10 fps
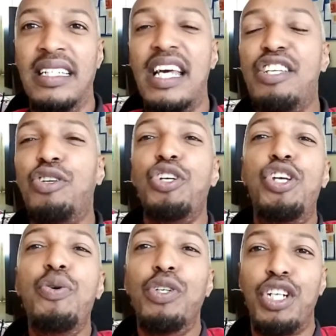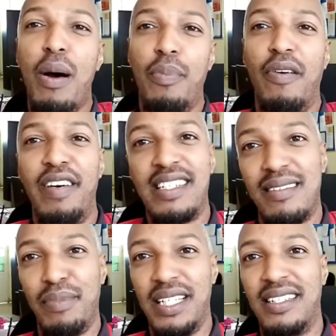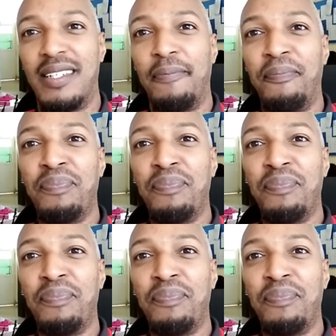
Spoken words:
There's a huge number of SMEs,